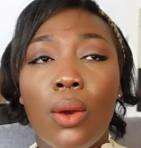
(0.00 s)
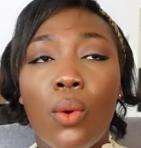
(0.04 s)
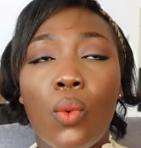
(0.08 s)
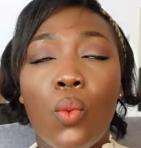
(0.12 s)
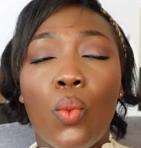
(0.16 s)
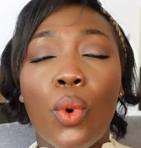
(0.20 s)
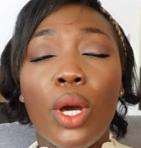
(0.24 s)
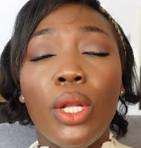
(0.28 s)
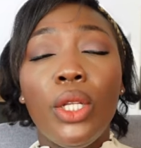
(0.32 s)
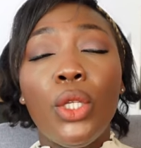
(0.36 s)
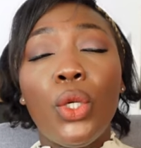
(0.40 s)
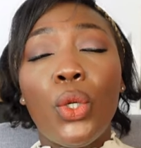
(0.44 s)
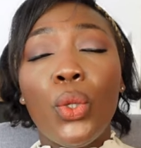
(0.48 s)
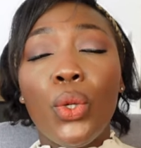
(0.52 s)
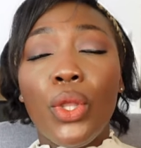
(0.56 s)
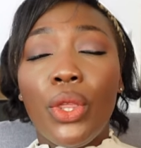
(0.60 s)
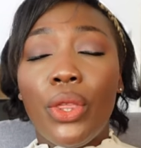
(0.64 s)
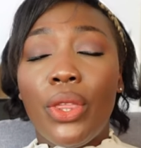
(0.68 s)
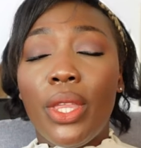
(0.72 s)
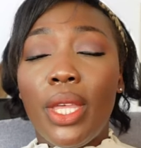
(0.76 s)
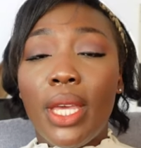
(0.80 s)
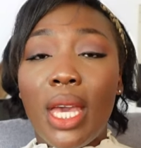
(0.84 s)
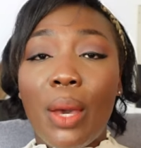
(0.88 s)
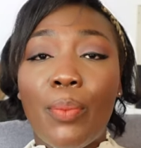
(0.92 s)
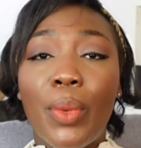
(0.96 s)
One good
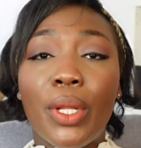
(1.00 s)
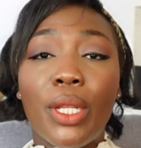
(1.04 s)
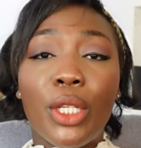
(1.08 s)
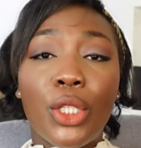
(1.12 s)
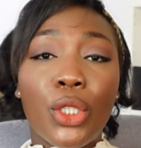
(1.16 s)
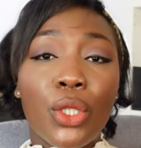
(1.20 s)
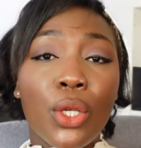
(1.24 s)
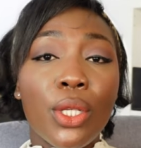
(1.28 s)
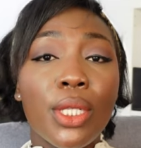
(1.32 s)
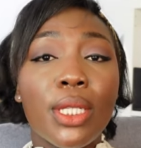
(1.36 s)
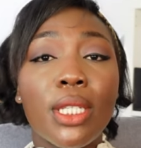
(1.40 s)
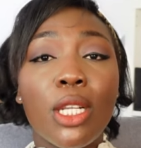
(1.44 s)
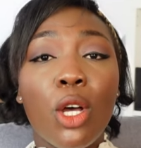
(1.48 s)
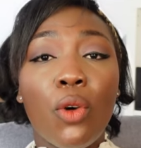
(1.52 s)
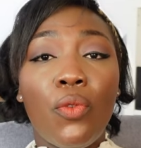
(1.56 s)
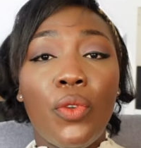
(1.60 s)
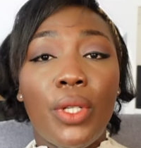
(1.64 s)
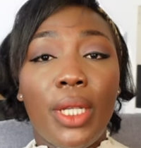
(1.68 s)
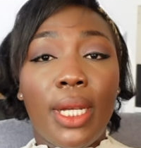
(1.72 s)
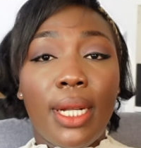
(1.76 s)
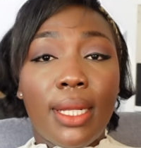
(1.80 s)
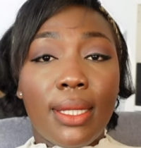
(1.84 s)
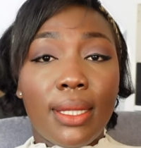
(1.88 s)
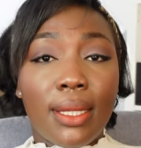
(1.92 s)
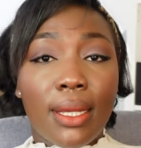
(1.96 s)
thing about the
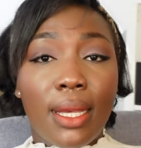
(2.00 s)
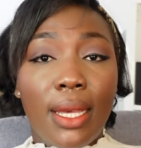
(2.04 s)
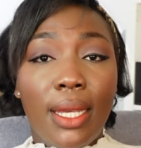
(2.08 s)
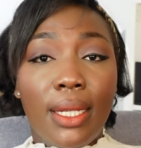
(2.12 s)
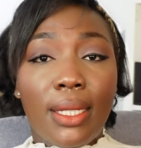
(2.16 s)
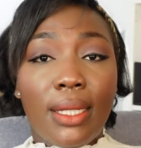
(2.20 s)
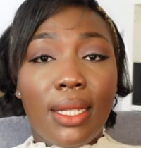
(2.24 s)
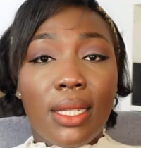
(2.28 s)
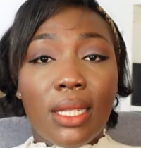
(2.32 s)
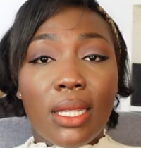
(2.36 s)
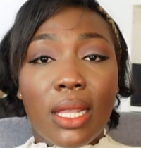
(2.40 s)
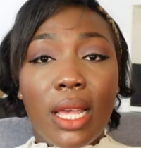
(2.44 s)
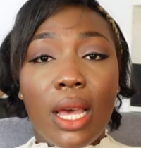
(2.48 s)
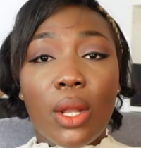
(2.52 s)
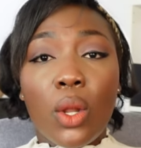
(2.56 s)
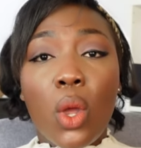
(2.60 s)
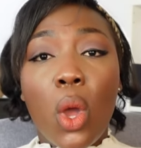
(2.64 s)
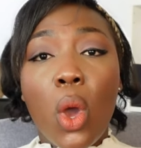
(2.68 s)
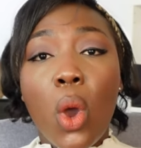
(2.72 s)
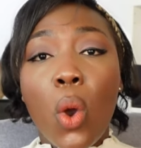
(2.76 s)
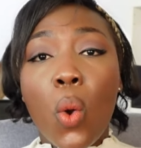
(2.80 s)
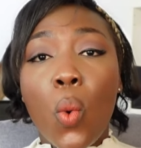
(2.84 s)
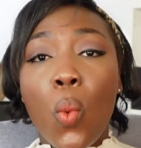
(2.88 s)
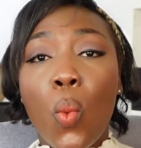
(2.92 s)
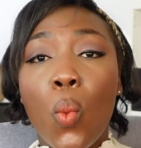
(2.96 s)
Chancenaufenthaltsrecht is
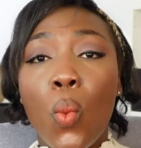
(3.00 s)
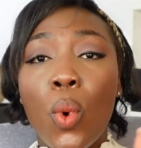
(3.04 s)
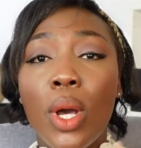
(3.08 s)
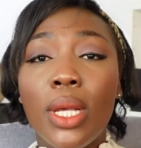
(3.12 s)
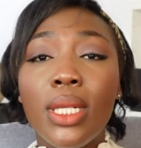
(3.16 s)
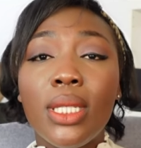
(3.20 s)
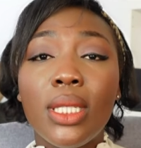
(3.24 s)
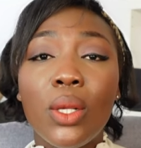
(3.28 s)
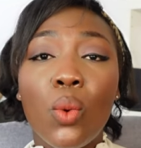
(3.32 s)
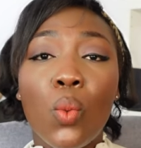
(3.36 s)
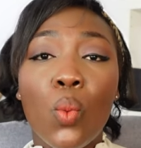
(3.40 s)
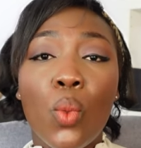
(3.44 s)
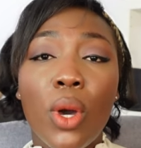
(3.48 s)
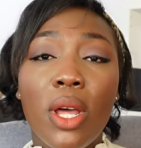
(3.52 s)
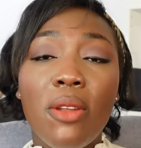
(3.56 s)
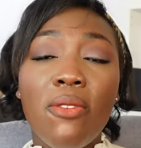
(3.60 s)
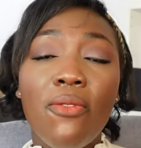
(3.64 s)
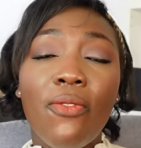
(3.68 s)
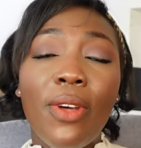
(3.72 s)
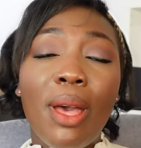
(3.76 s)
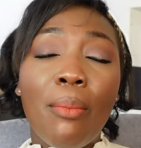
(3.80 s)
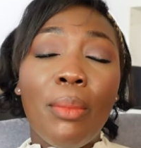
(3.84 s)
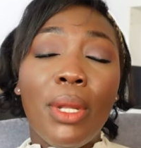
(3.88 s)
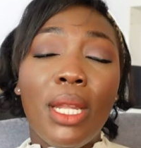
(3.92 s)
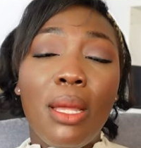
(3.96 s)
that once
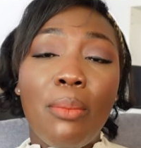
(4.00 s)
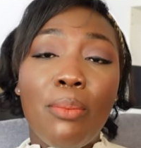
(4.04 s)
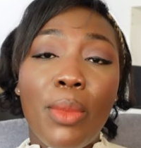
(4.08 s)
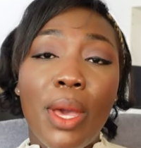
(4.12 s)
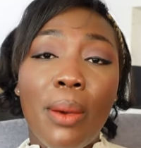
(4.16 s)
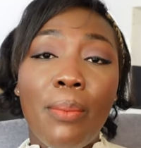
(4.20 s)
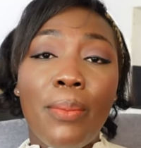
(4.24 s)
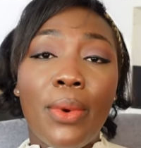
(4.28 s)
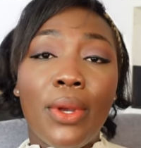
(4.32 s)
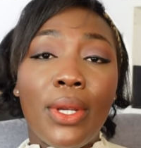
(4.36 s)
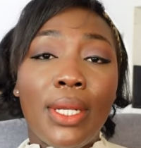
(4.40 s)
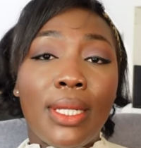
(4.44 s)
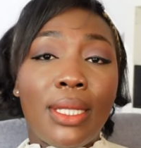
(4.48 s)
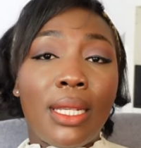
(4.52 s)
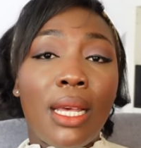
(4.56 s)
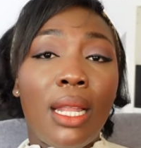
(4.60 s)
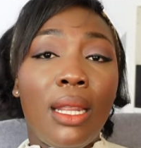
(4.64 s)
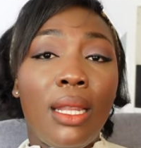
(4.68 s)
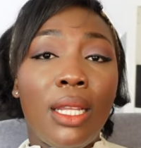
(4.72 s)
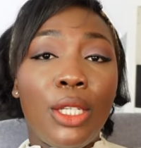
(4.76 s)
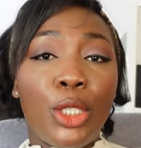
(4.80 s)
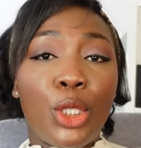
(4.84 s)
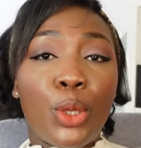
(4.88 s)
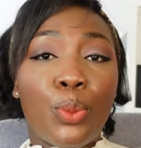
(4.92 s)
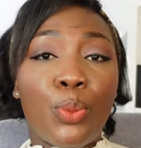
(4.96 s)
one family member is
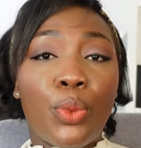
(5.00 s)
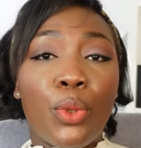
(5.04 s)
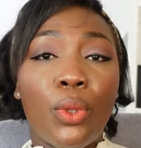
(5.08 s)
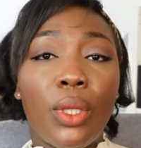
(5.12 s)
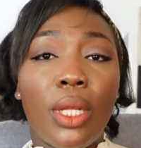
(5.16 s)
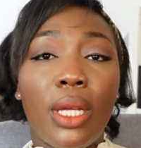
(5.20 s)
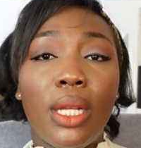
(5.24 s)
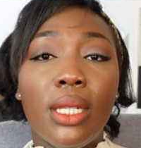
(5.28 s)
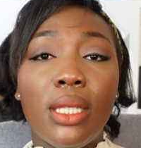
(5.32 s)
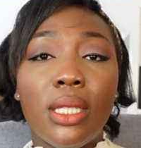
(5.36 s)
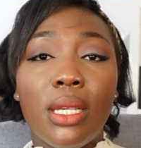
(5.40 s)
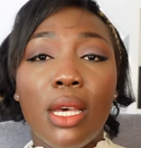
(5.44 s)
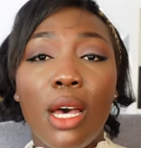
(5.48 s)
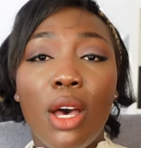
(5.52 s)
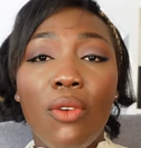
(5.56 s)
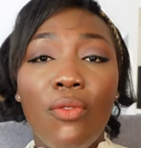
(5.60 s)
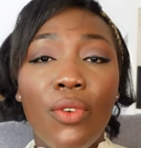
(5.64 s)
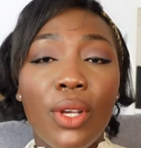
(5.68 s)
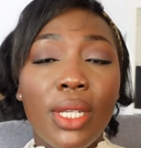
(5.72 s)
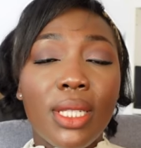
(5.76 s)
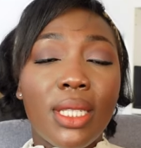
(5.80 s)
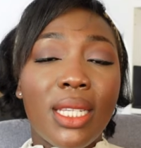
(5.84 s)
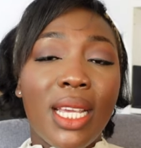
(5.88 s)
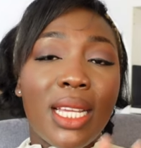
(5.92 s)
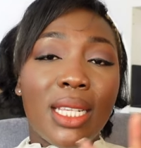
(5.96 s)
eligible, it
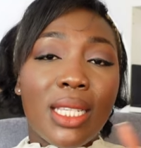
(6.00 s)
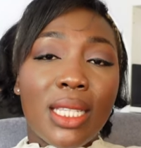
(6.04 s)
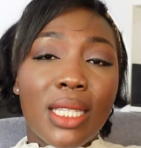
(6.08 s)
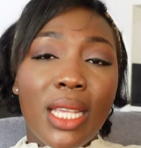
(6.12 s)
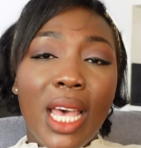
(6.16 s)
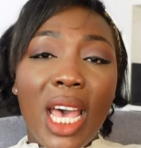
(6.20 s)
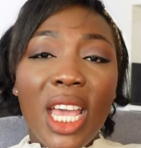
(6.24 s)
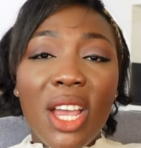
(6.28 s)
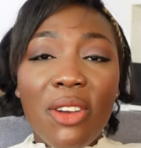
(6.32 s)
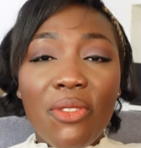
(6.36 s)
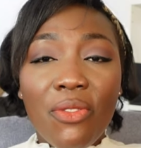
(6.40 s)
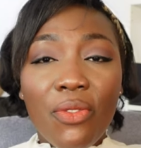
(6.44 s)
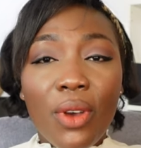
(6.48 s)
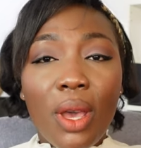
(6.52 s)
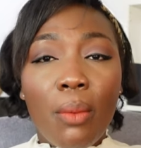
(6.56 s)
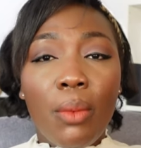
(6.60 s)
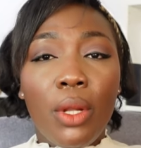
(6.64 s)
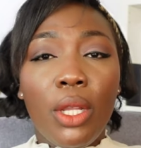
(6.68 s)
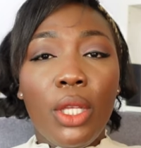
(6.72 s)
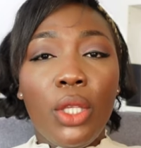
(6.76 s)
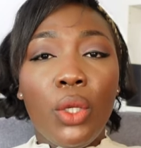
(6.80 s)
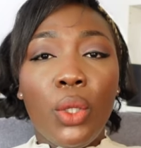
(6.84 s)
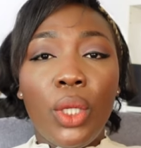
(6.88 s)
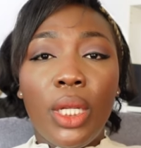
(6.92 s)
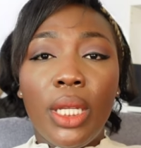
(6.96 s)
covers the entire
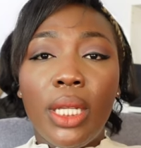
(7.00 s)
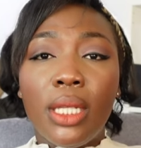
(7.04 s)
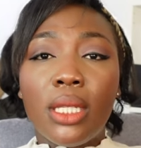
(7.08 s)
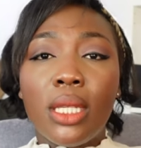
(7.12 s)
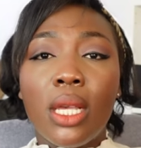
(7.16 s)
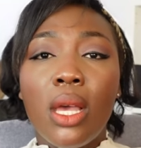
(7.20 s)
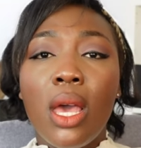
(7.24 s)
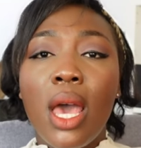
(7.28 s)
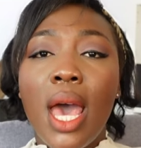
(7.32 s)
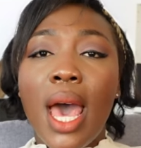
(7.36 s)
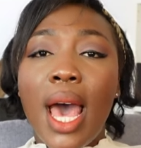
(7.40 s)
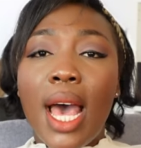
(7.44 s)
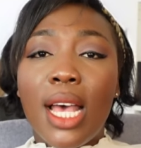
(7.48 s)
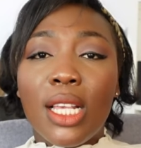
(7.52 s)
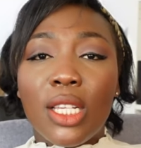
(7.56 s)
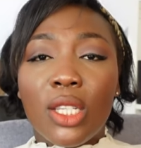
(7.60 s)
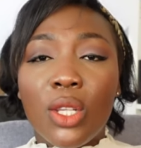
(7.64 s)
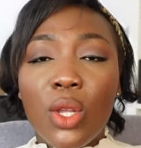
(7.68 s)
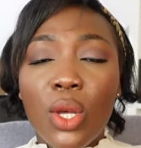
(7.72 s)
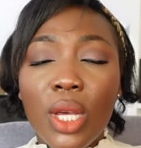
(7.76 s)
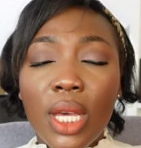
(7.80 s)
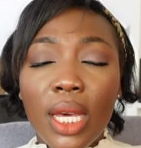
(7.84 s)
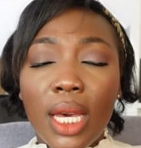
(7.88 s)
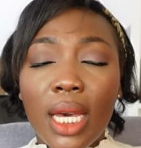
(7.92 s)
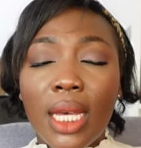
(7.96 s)
family unit as
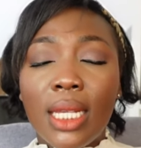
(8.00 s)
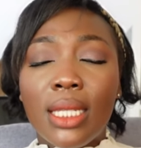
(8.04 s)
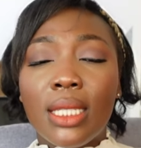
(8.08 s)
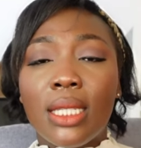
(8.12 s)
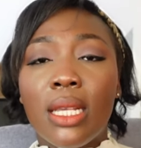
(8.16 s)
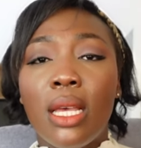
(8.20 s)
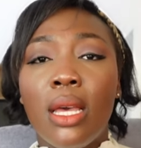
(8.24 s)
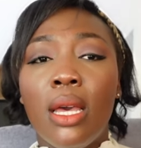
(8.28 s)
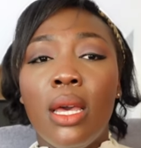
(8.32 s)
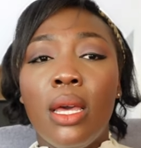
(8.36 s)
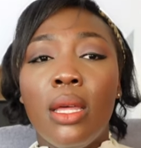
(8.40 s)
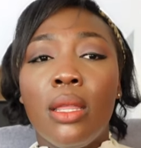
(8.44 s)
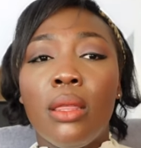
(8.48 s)
long as